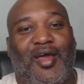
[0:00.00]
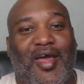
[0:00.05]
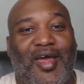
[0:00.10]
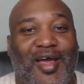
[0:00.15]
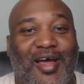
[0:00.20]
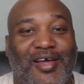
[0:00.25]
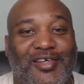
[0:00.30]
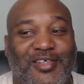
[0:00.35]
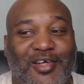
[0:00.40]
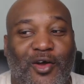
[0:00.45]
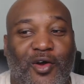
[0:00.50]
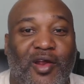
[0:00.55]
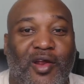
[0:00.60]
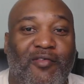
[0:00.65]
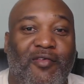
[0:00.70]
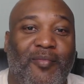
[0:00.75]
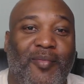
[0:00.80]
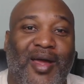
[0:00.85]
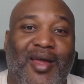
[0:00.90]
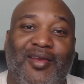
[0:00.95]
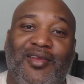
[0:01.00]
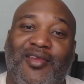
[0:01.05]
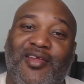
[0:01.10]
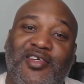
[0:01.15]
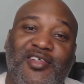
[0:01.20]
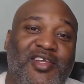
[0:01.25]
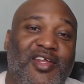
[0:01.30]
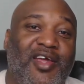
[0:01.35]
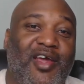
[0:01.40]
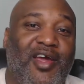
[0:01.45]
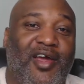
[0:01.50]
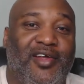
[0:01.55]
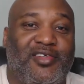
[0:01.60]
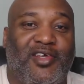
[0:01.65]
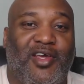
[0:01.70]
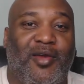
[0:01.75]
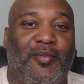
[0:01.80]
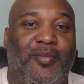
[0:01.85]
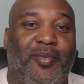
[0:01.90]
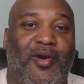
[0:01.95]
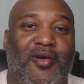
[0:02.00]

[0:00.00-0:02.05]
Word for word: Hey, how's it going, everybody? This is Deonte'